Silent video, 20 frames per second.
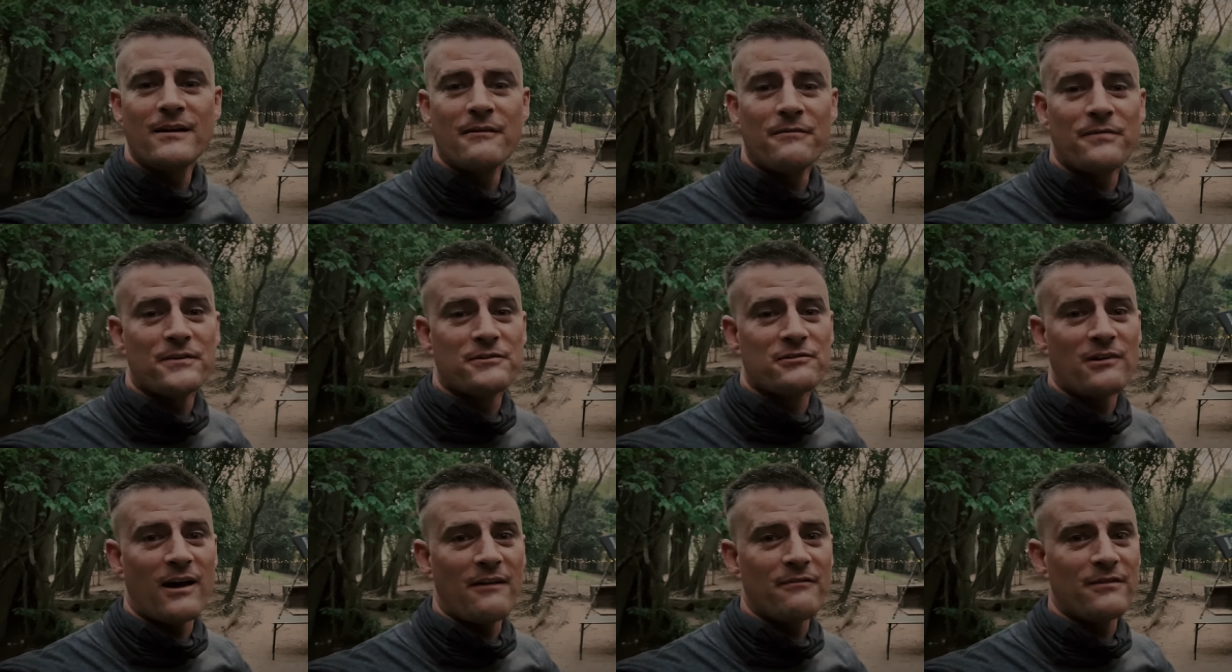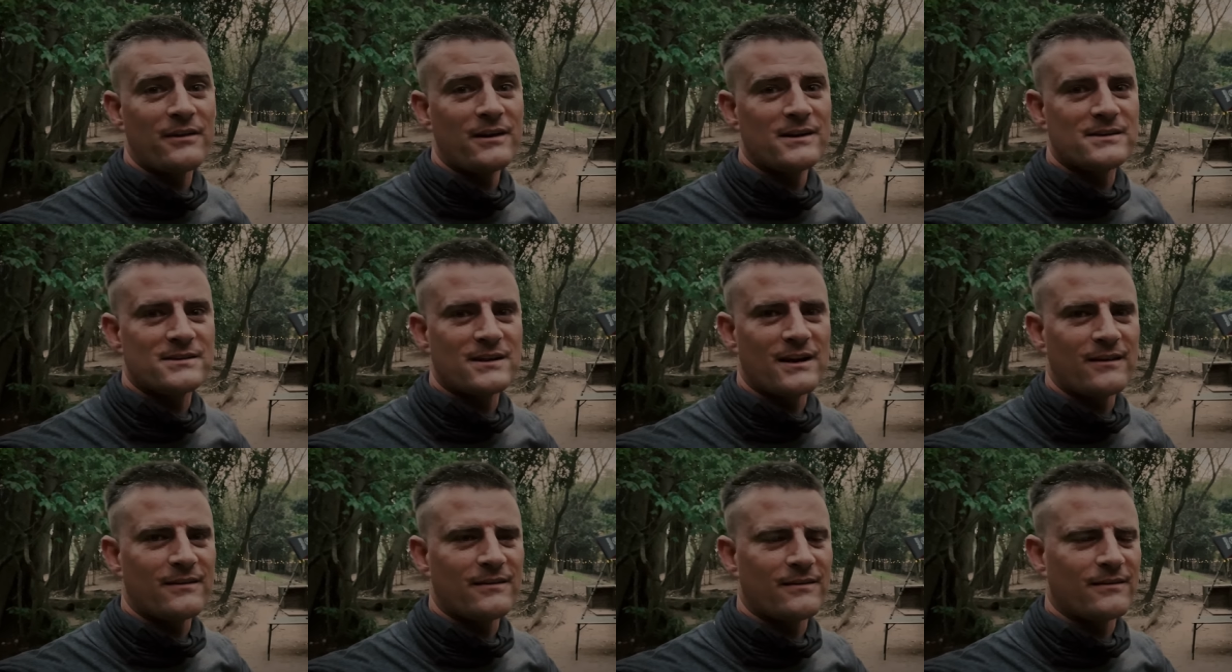If the drive-in is
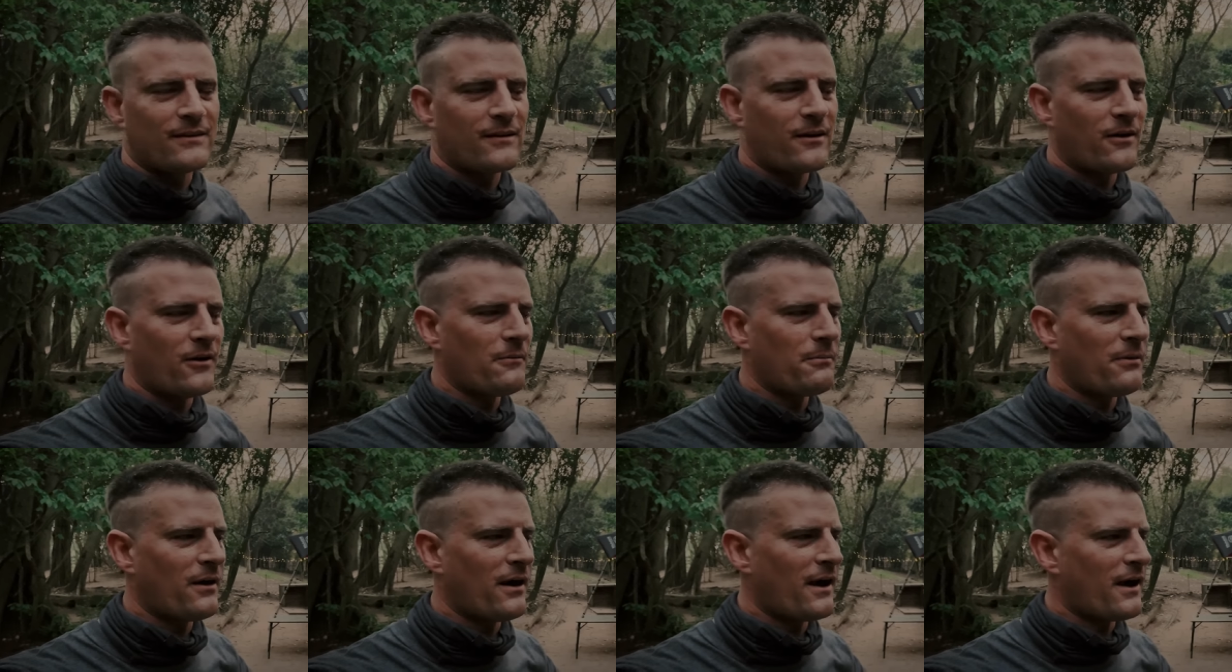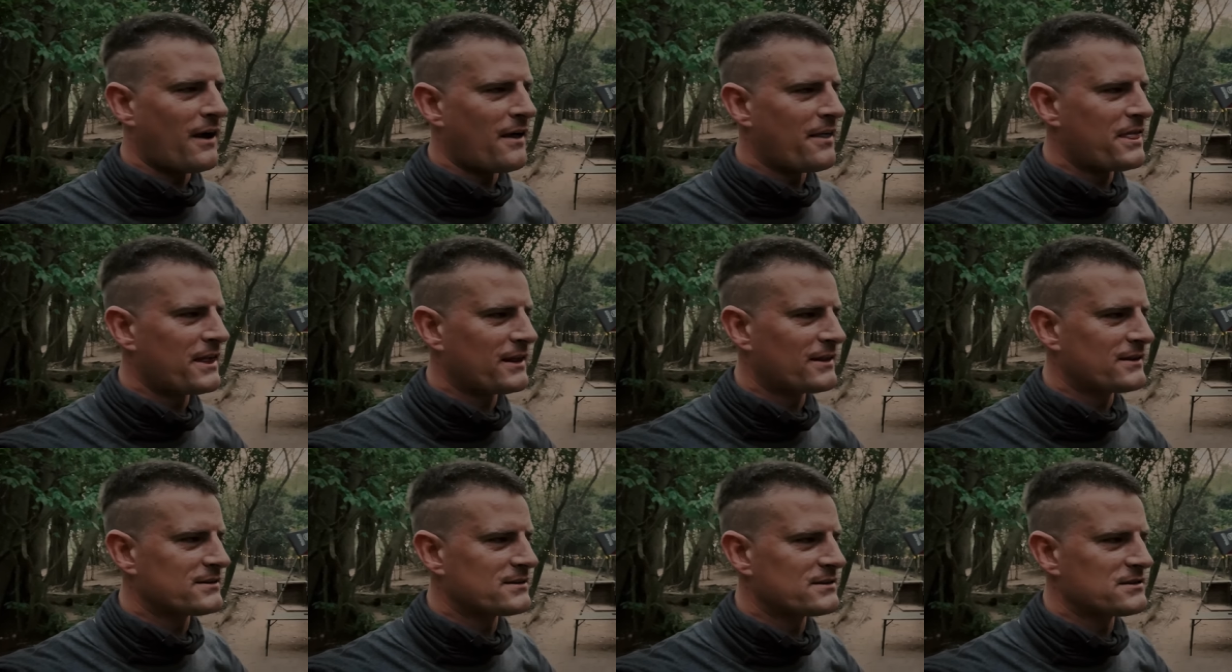anything to go by, I
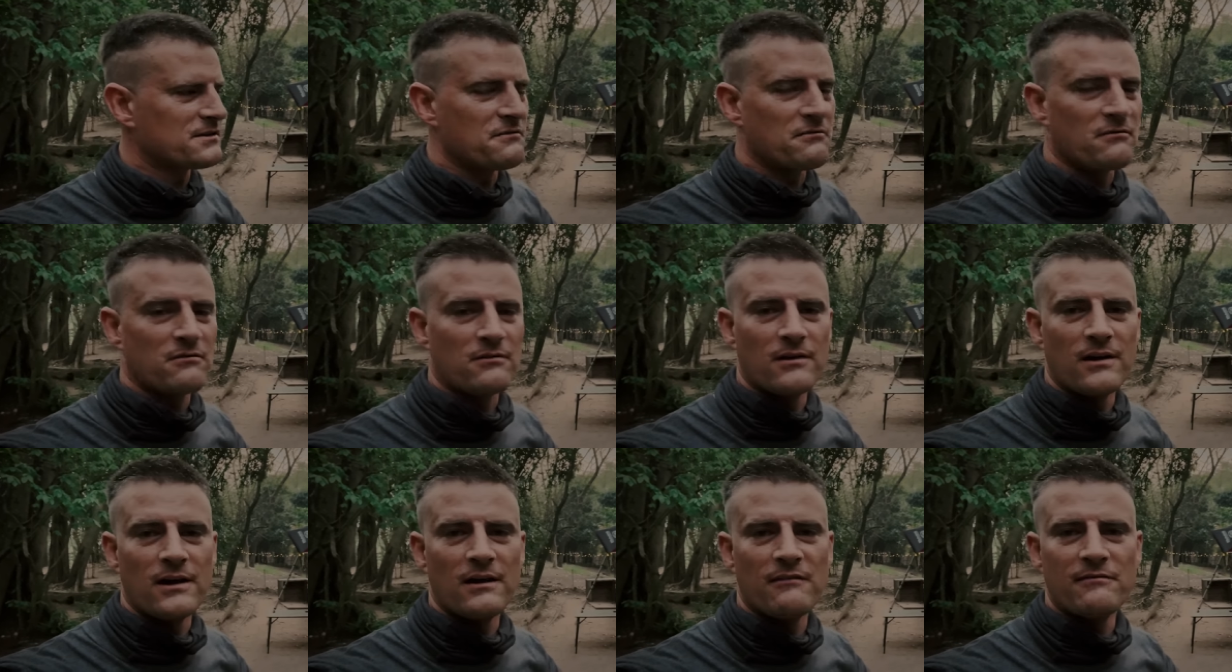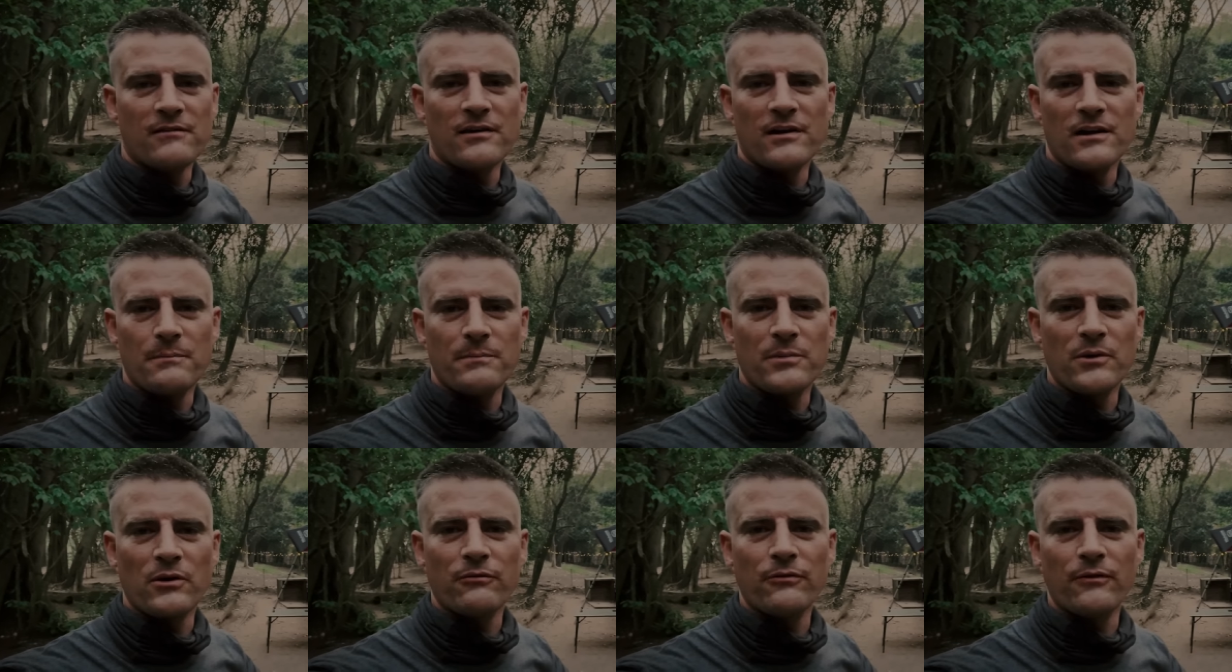think this is a really, really
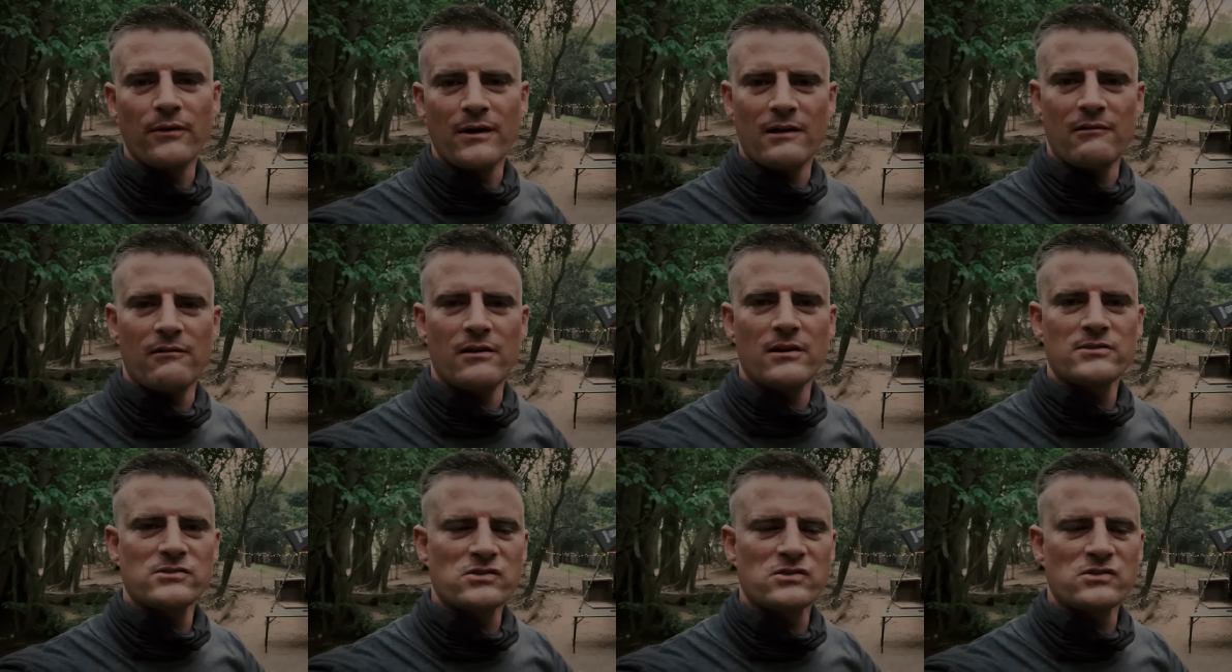beautiful area.